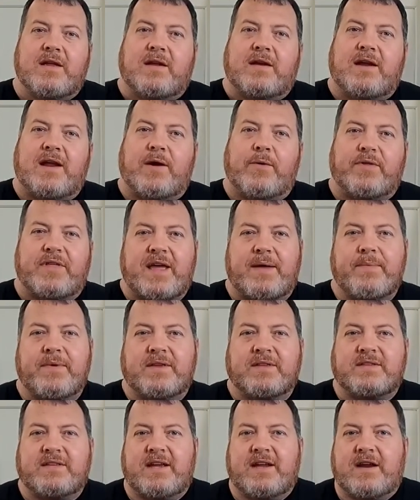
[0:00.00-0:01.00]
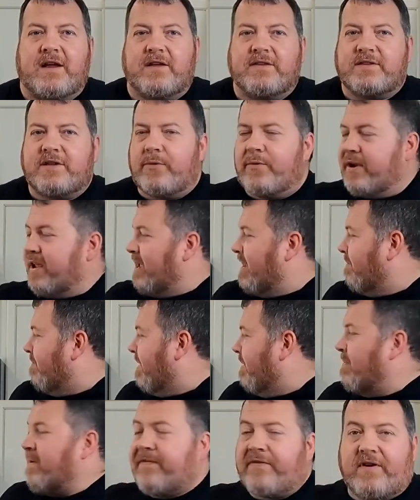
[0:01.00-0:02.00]
Now, with that being said, I also went ahead and
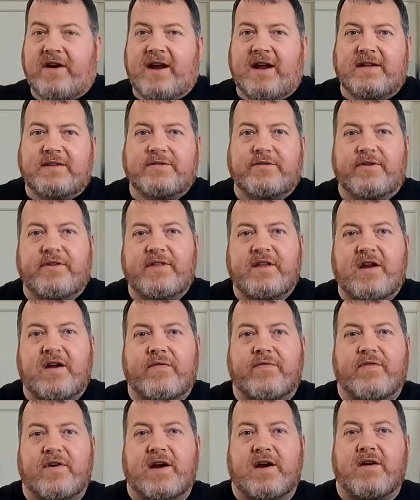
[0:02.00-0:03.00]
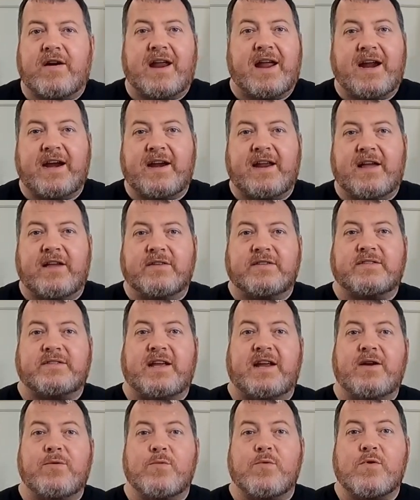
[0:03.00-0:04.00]
made my fries. They're in the air fryer, hanging out,
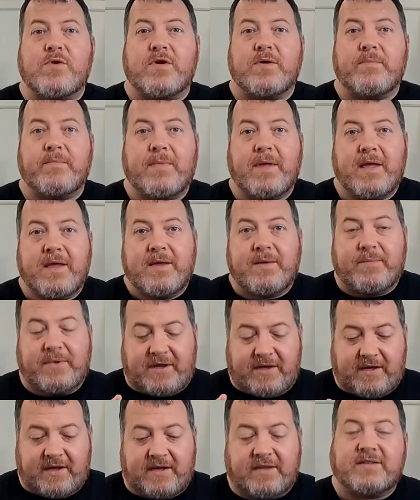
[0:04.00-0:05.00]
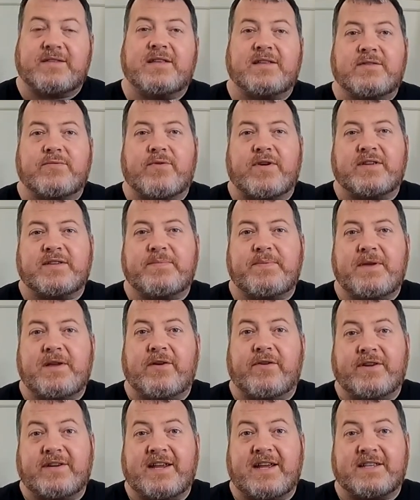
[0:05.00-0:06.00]
staying warm, because this recipe
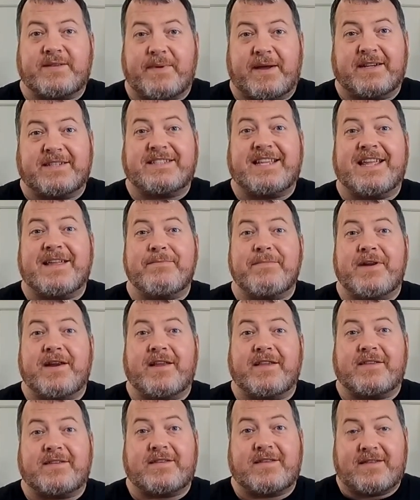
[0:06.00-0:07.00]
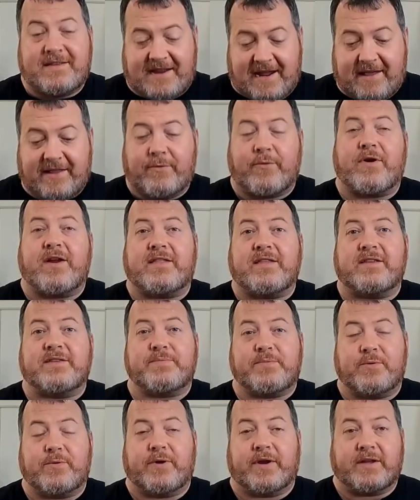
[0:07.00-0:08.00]
only takes about 10 minutes now that we're at this
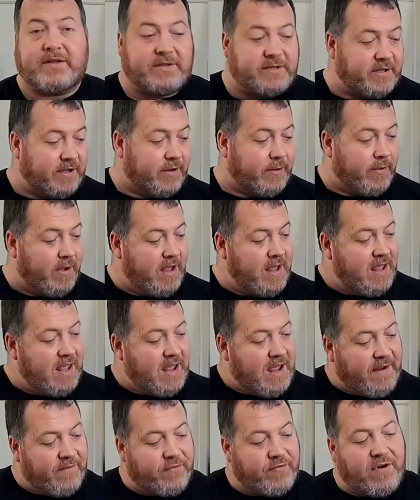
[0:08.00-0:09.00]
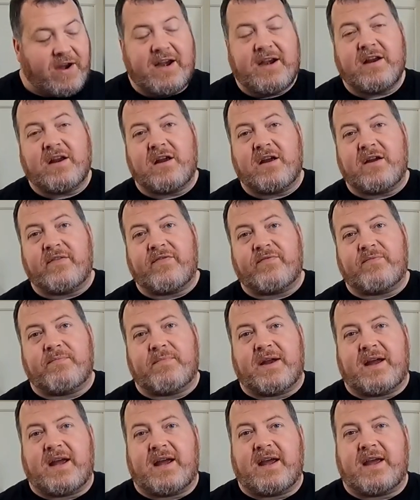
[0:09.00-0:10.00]
point. So I've drained off
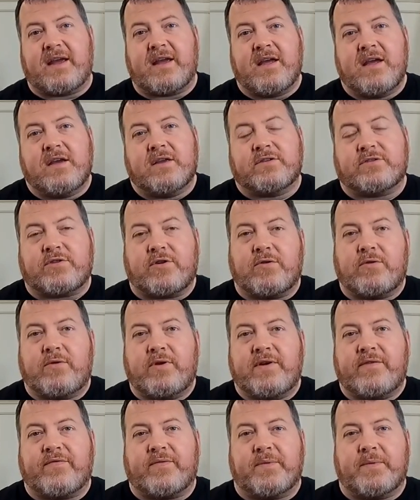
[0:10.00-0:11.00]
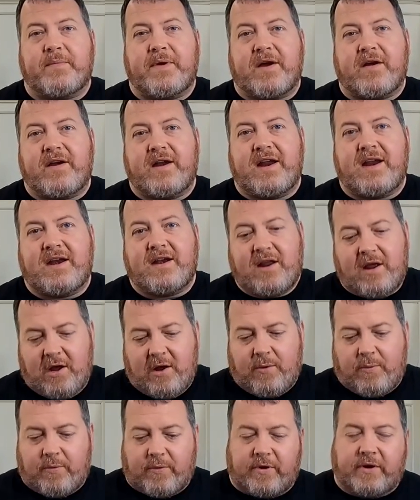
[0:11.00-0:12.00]
my sirloin from the marinade.
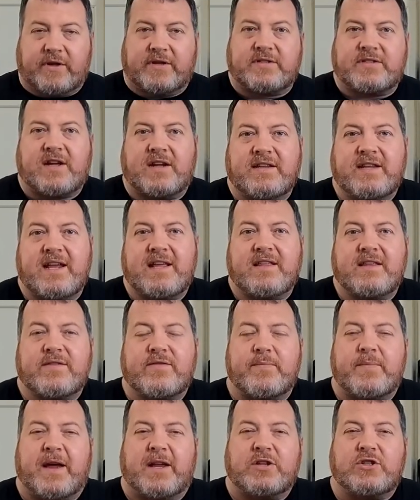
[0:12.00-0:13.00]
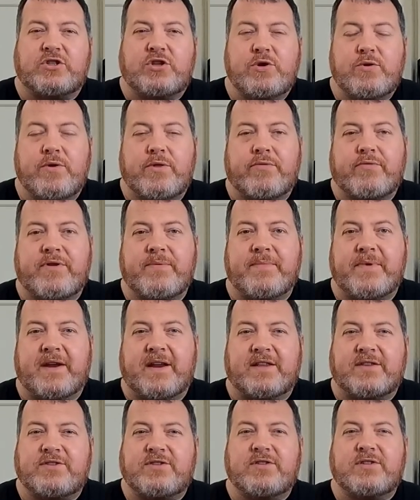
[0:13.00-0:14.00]
We're going to saute this for about 2 to 3
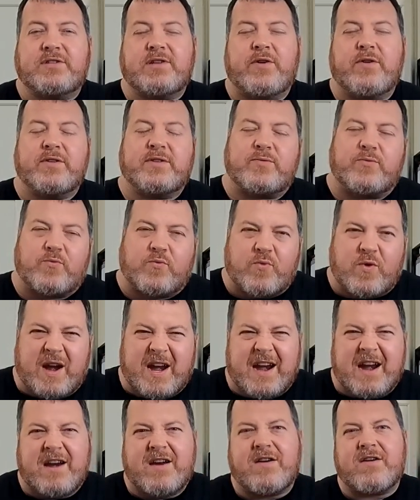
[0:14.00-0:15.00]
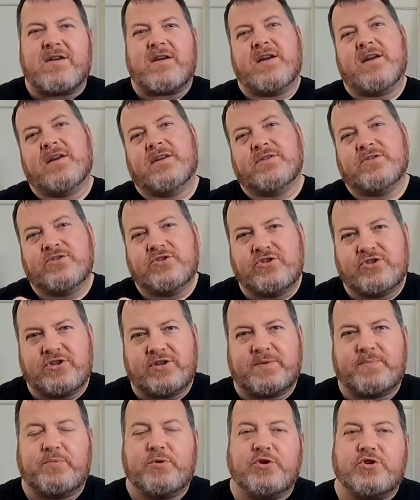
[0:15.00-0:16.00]
minutes just so it's rare,
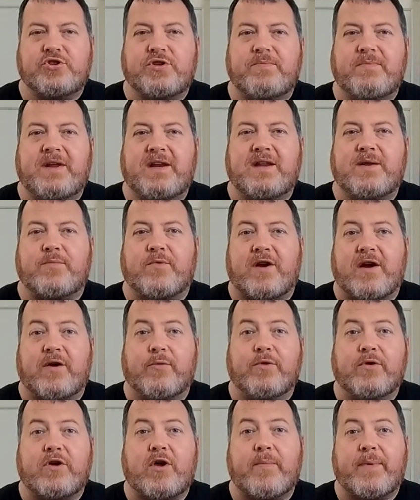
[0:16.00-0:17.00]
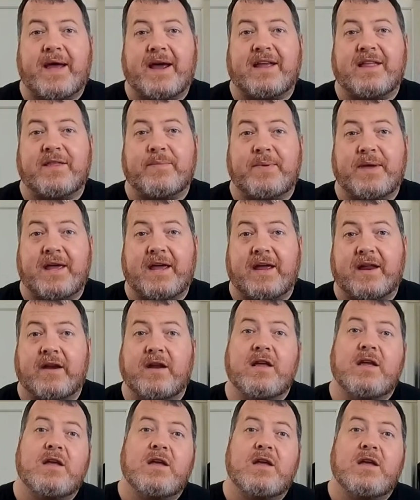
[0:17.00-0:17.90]
just pushing medium rare. We'll go back in the pan.